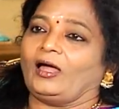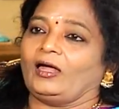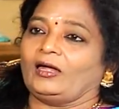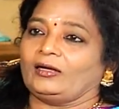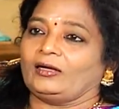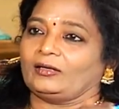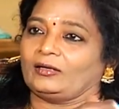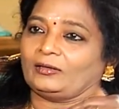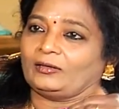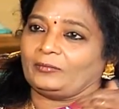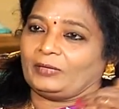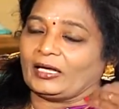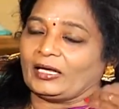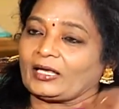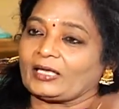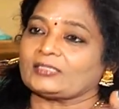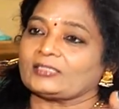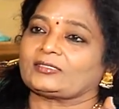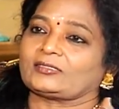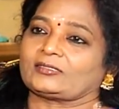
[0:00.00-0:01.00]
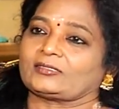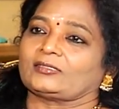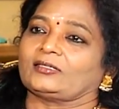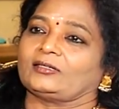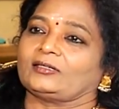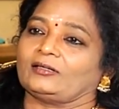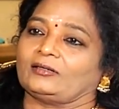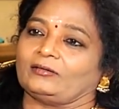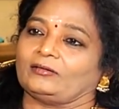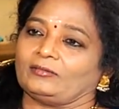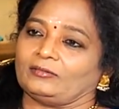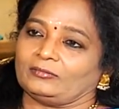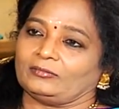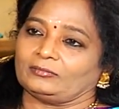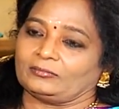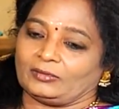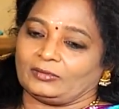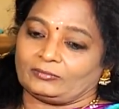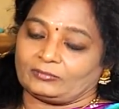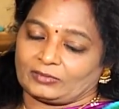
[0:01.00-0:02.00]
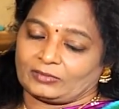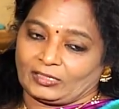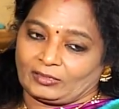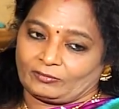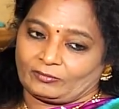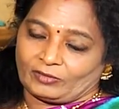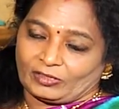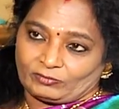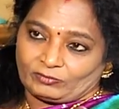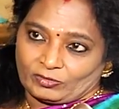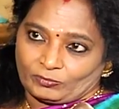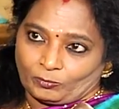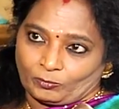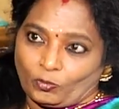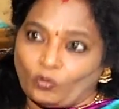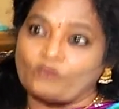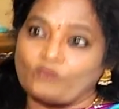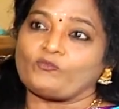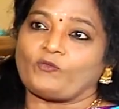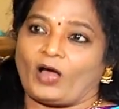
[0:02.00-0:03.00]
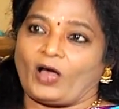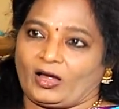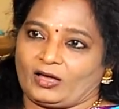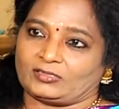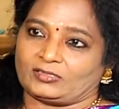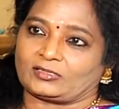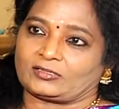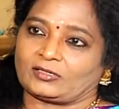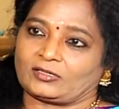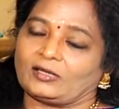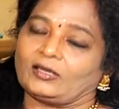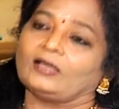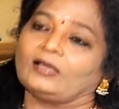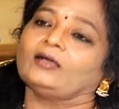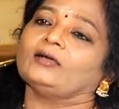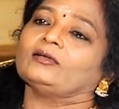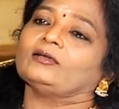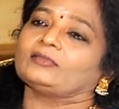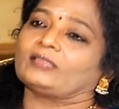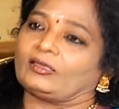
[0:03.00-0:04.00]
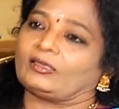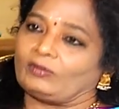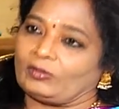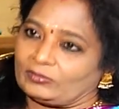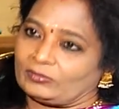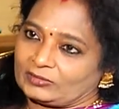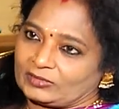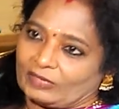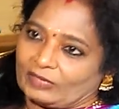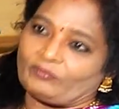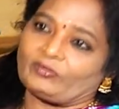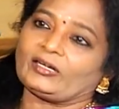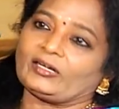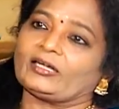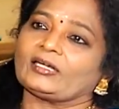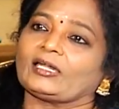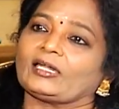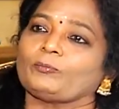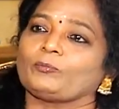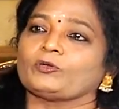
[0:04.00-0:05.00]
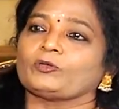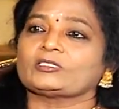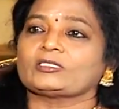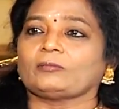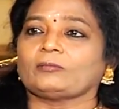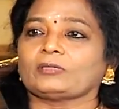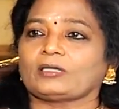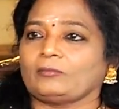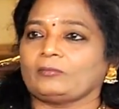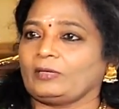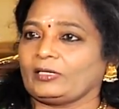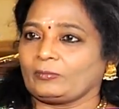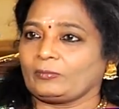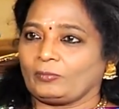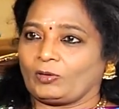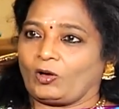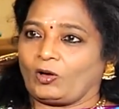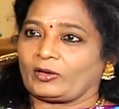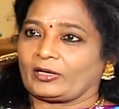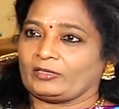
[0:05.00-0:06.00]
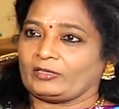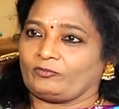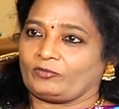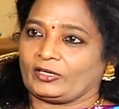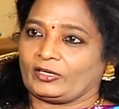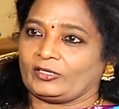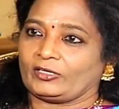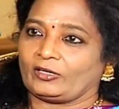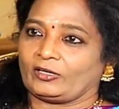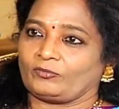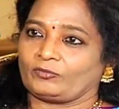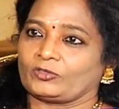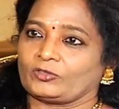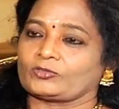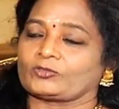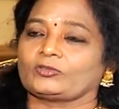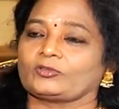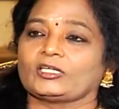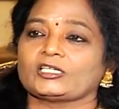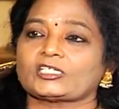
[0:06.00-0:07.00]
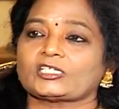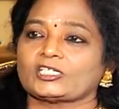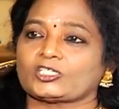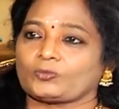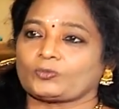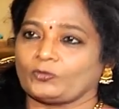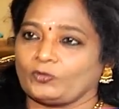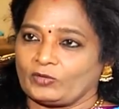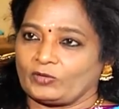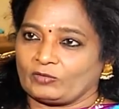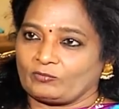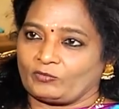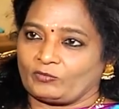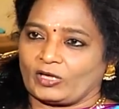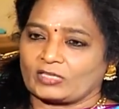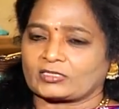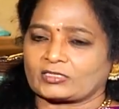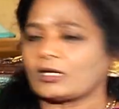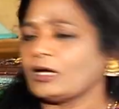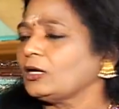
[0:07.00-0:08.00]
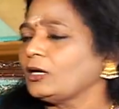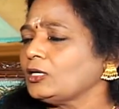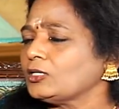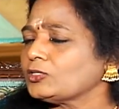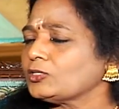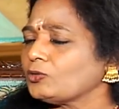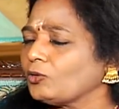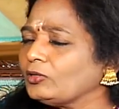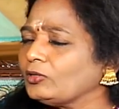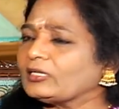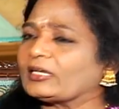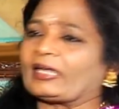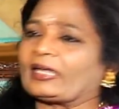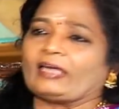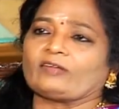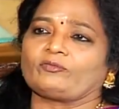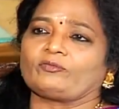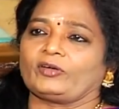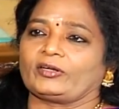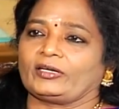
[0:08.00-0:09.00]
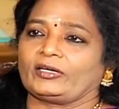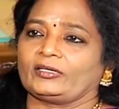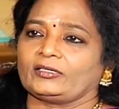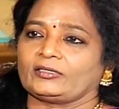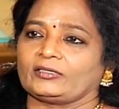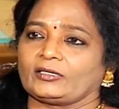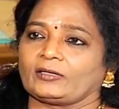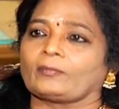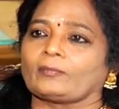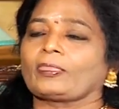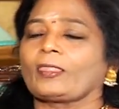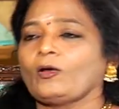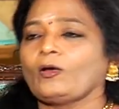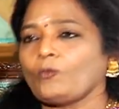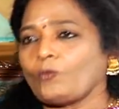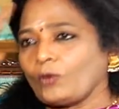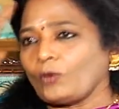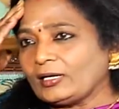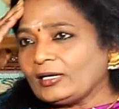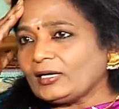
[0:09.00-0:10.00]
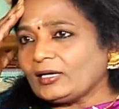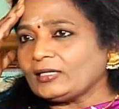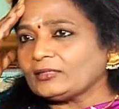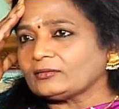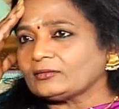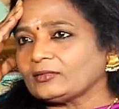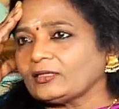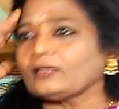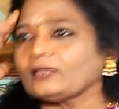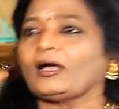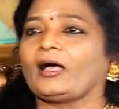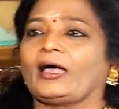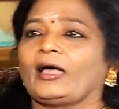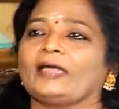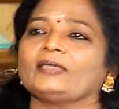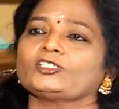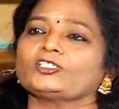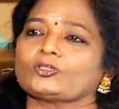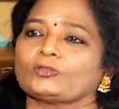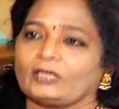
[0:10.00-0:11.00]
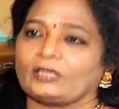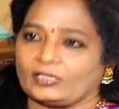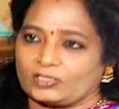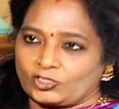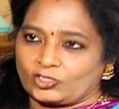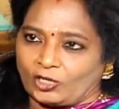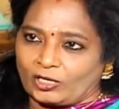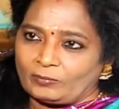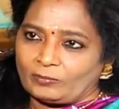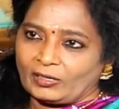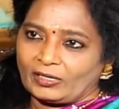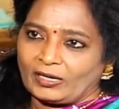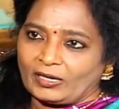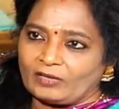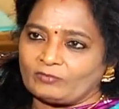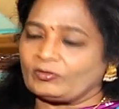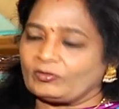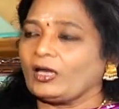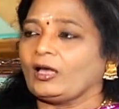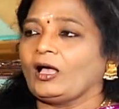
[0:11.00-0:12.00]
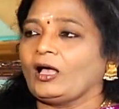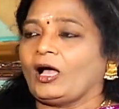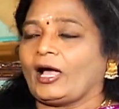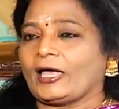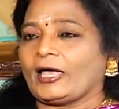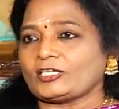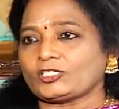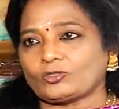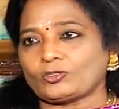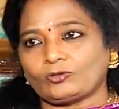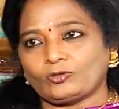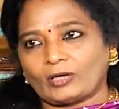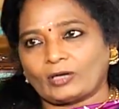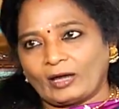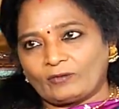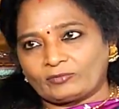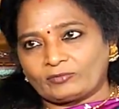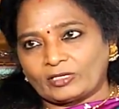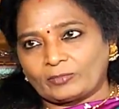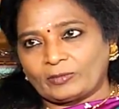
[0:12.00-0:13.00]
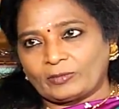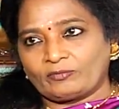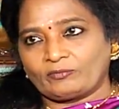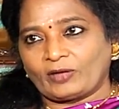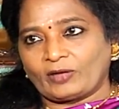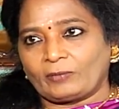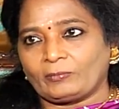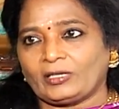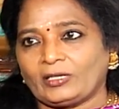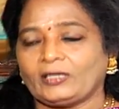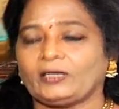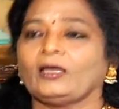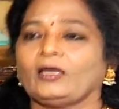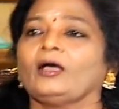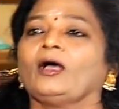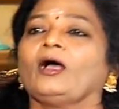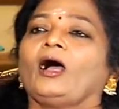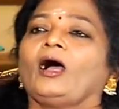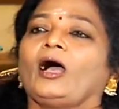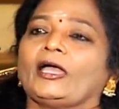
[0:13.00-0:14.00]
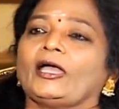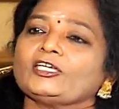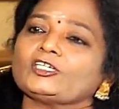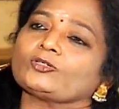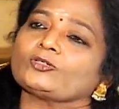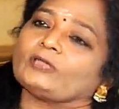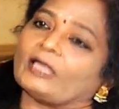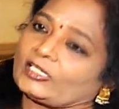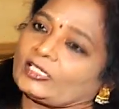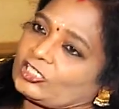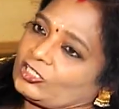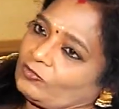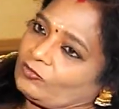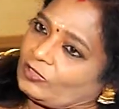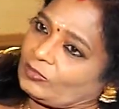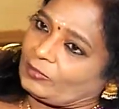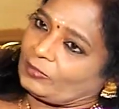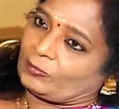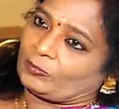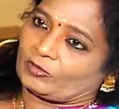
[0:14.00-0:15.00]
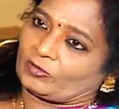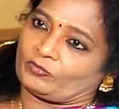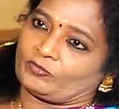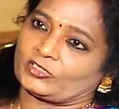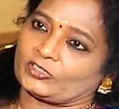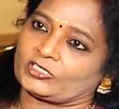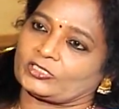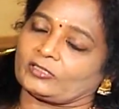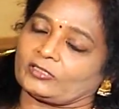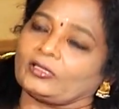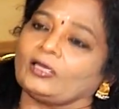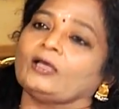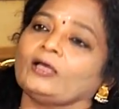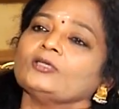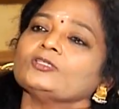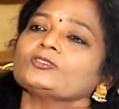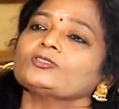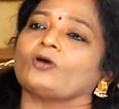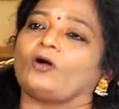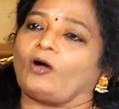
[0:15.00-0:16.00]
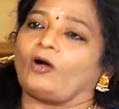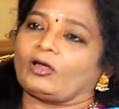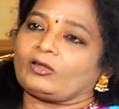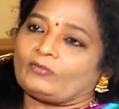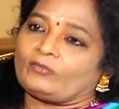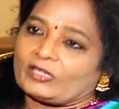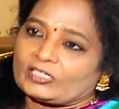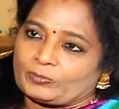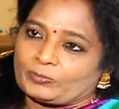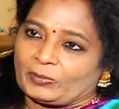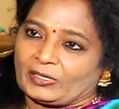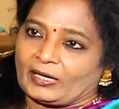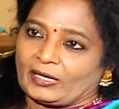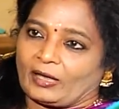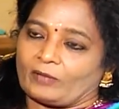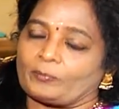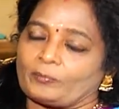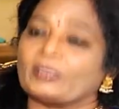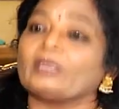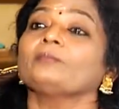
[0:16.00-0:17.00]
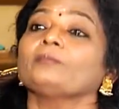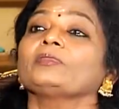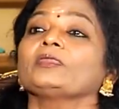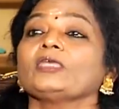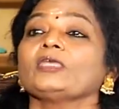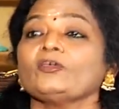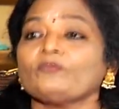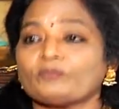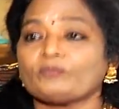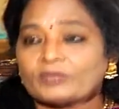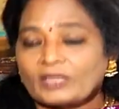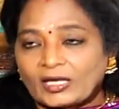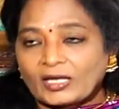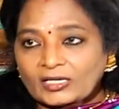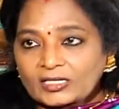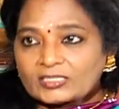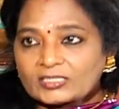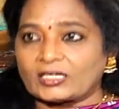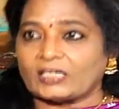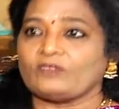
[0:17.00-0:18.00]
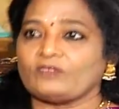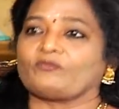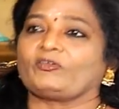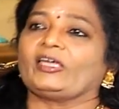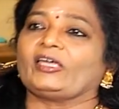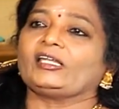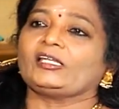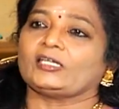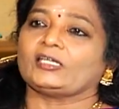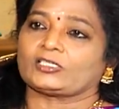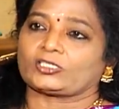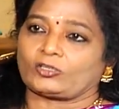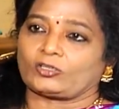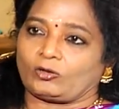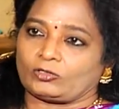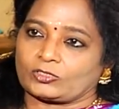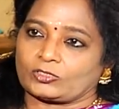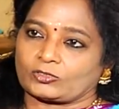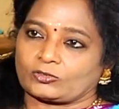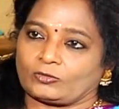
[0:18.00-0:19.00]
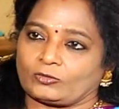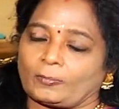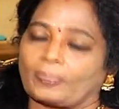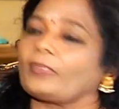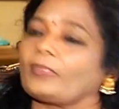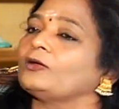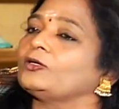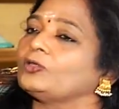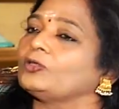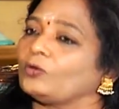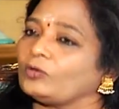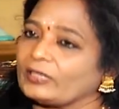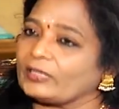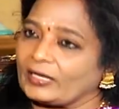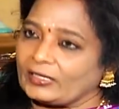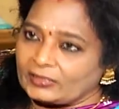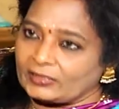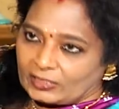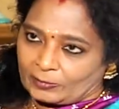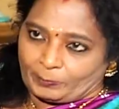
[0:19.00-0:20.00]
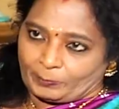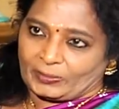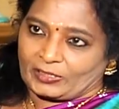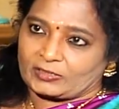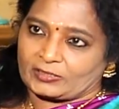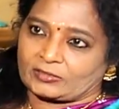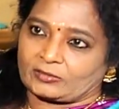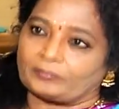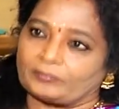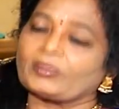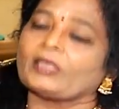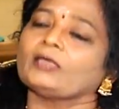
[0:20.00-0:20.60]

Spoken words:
And make us, when we move fast, they will definitely put some tumbling block in front of you. Yes. So that she is moving fast. Don't care for anything. Only thing, I should enjoy my life, I should look after my family, I should achieve in my profession. So always be happy. If there is any failures also, don't get depressed.